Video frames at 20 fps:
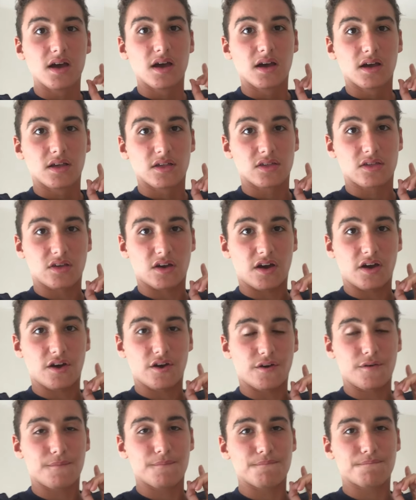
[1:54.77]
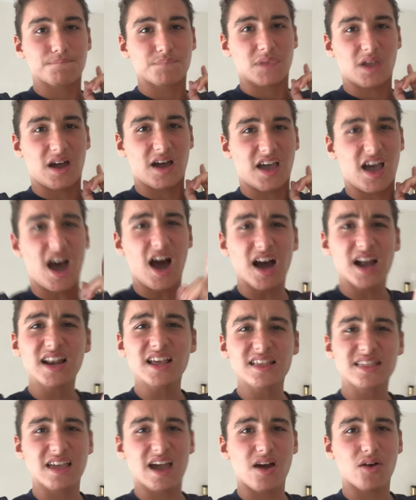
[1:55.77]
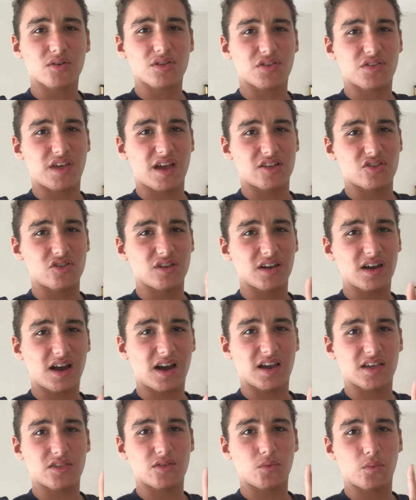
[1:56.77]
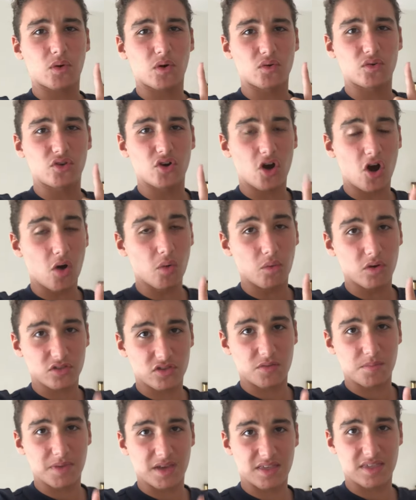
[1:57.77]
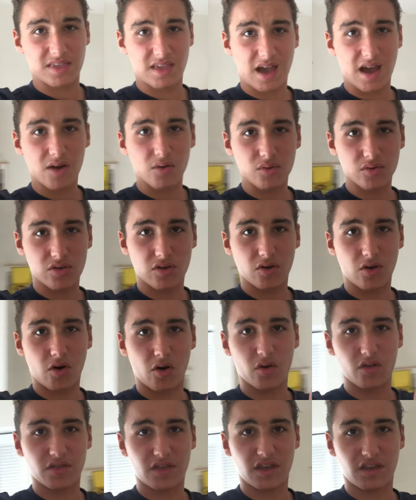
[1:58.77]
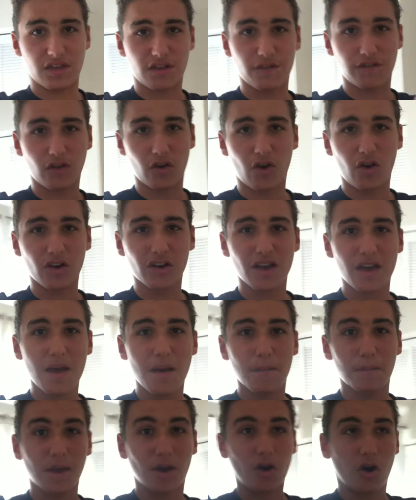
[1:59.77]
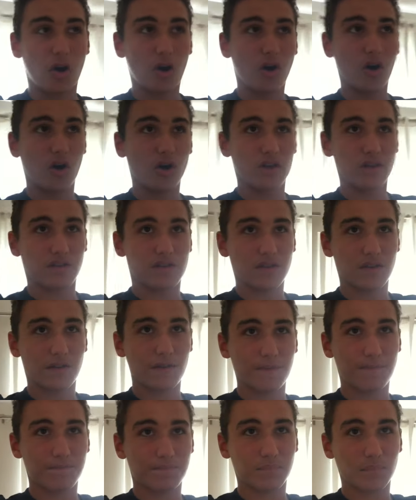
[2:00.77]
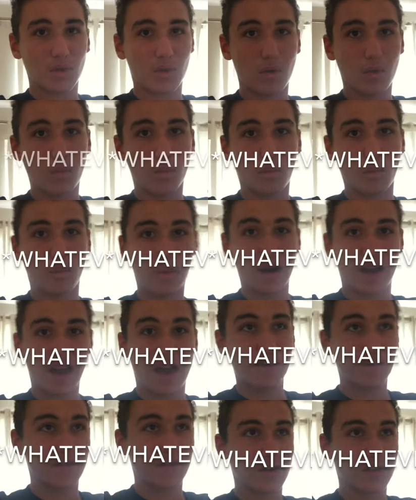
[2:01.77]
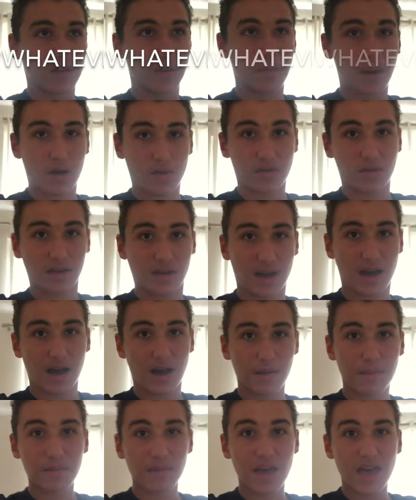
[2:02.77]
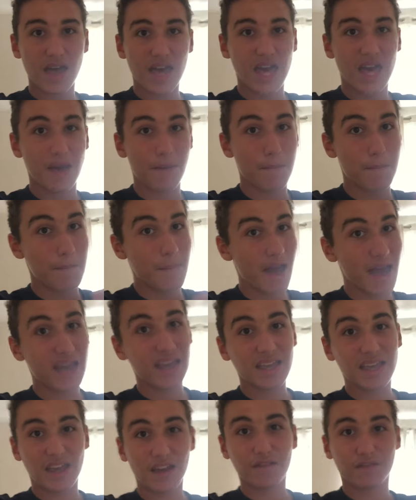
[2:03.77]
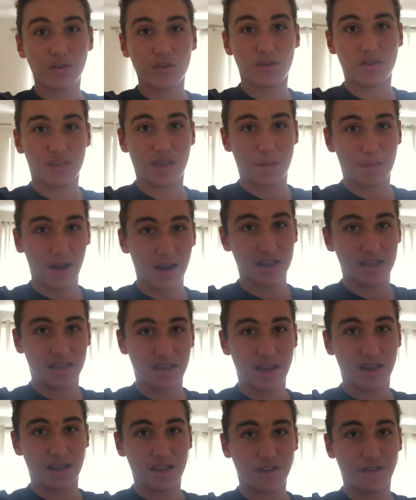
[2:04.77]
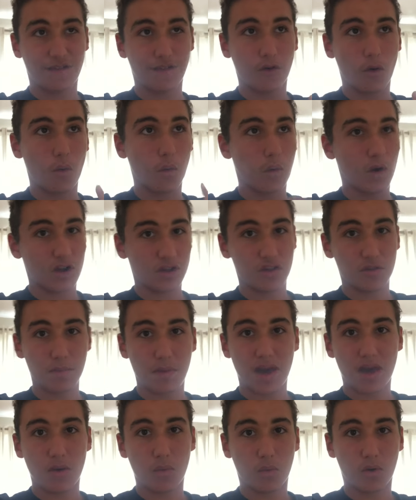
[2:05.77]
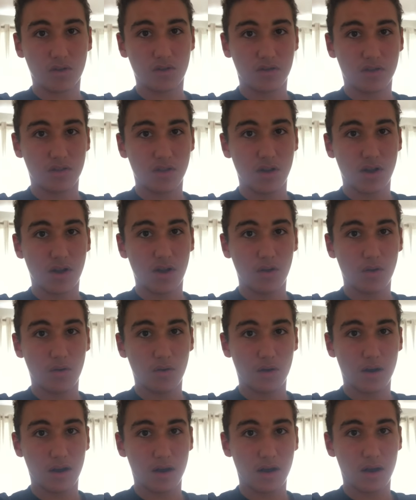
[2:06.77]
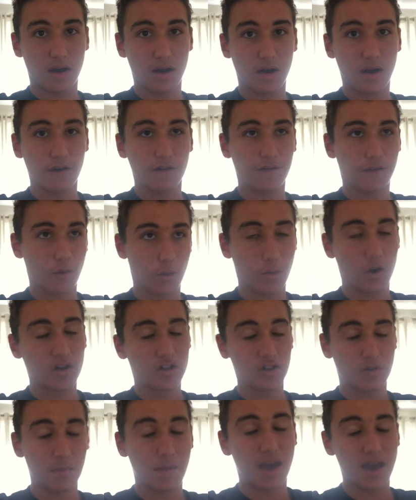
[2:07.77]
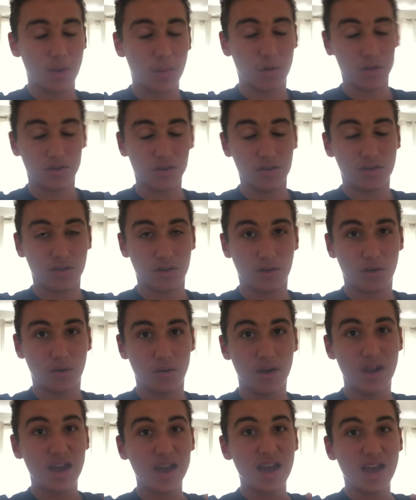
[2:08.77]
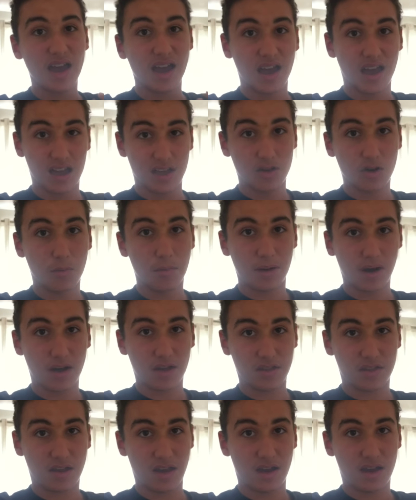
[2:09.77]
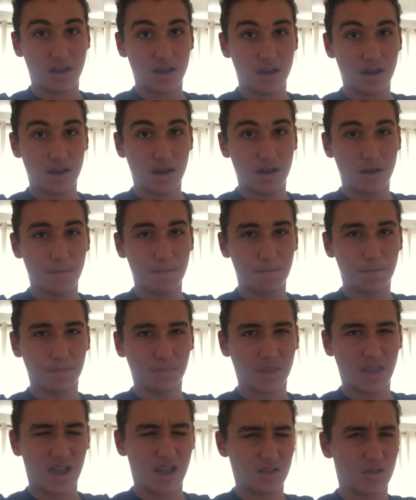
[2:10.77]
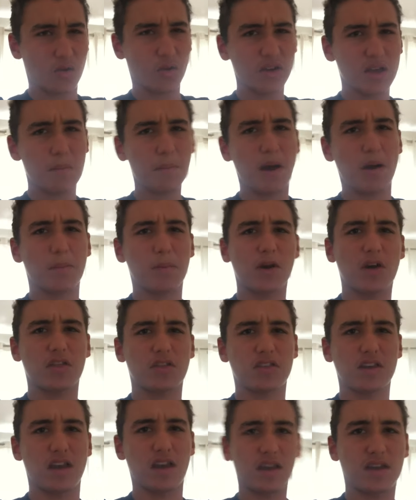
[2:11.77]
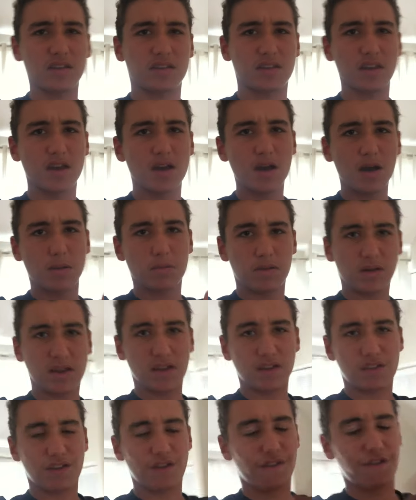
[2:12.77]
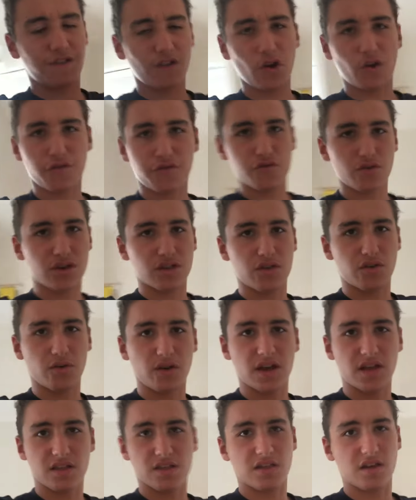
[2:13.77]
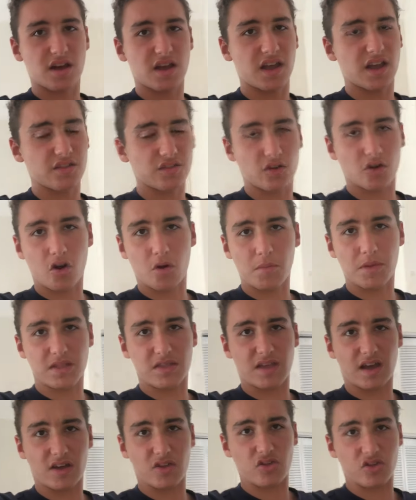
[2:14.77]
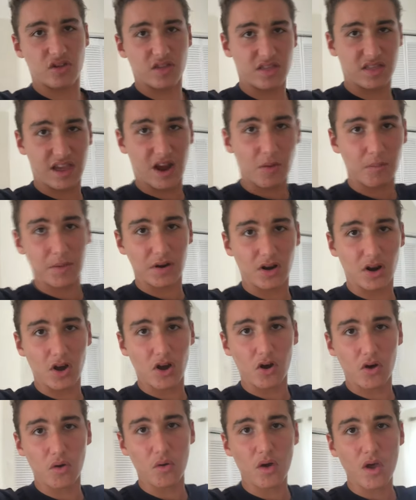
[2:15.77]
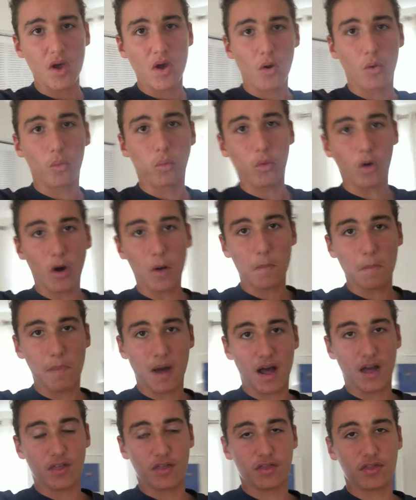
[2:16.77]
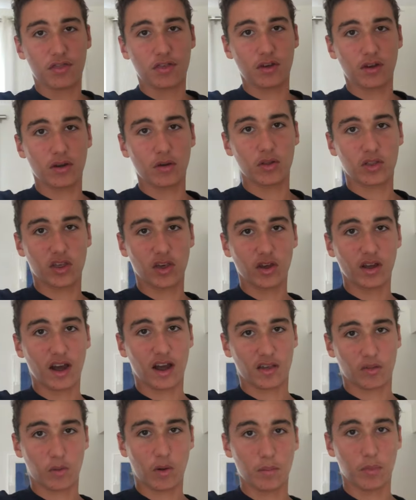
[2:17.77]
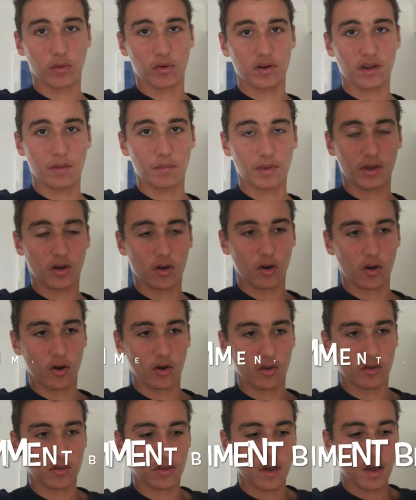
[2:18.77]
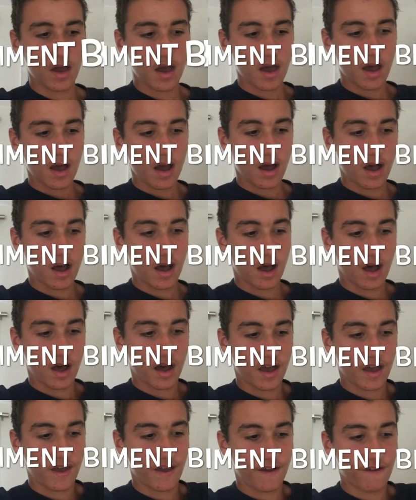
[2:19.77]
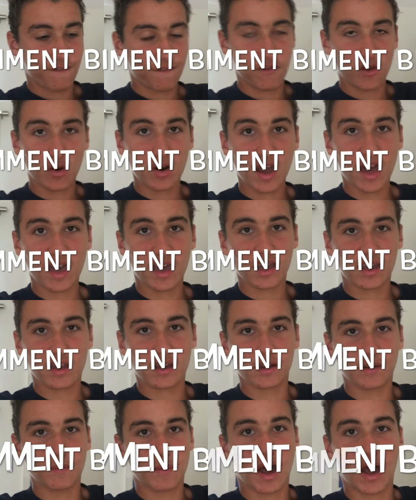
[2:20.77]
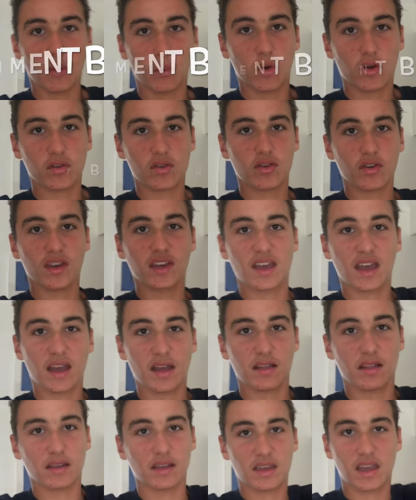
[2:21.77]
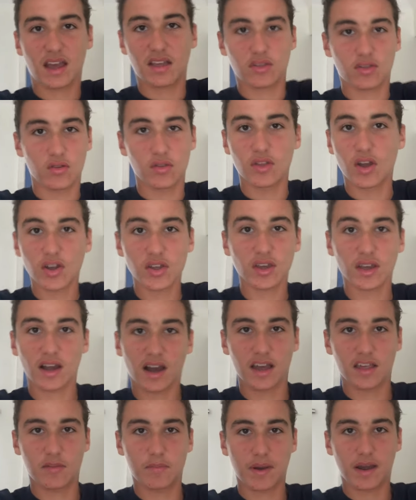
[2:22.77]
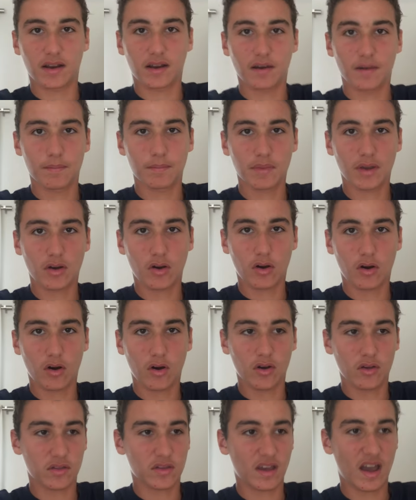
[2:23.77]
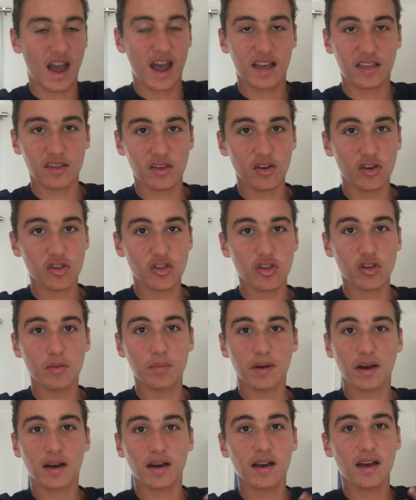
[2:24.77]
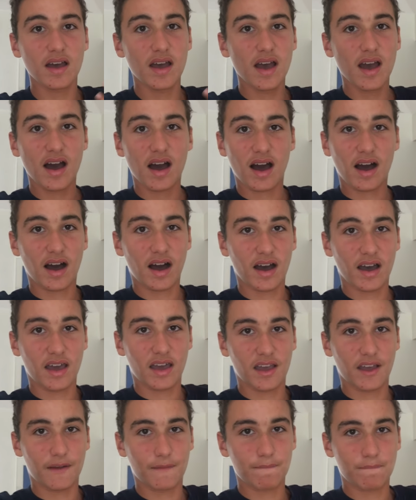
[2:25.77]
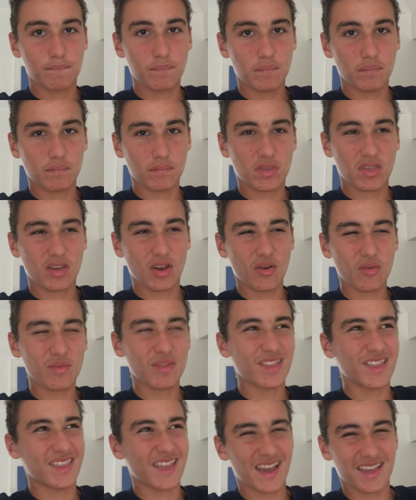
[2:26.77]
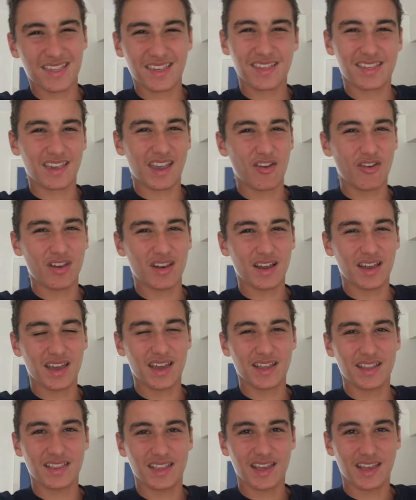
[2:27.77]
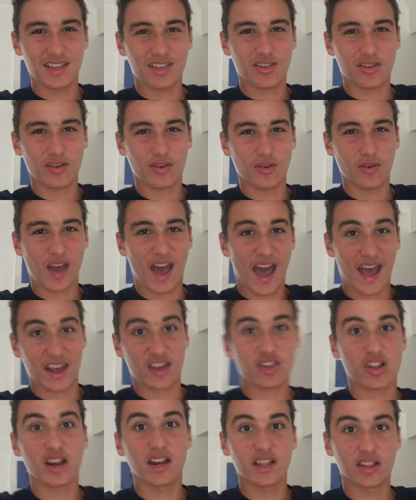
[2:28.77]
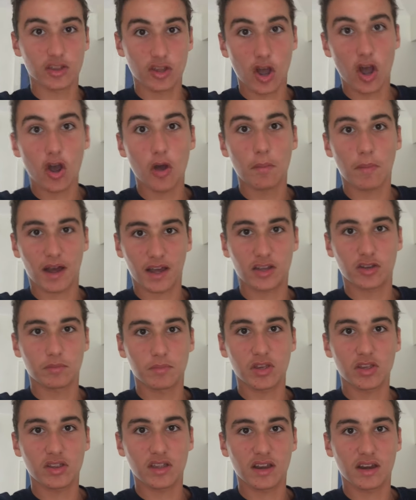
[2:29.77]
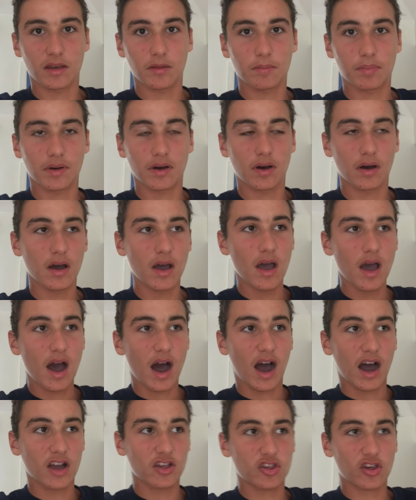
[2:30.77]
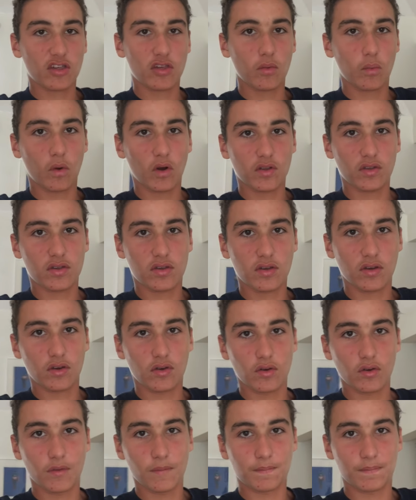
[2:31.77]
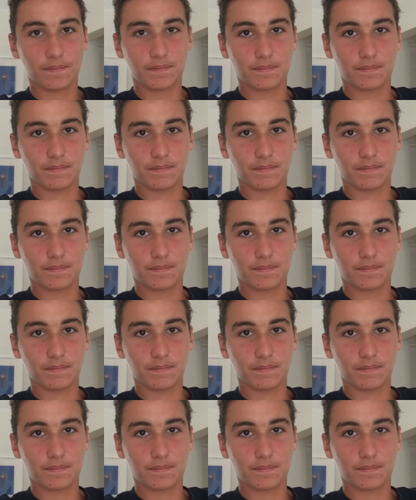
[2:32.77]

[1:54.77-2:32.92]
So, I highly doubt that you guys will not want to miss out on this vlog because whatever about to come, it may give you some ideas for what you may want to know, for what you may want to do in your birthday. And talking about birthdays, please feel free to insert in the comment section down below what month you guys were born in, because I feel like I want to get to know you guys better, because as a YouTuber, I don't necessarily need to actually know my community, but I just want to...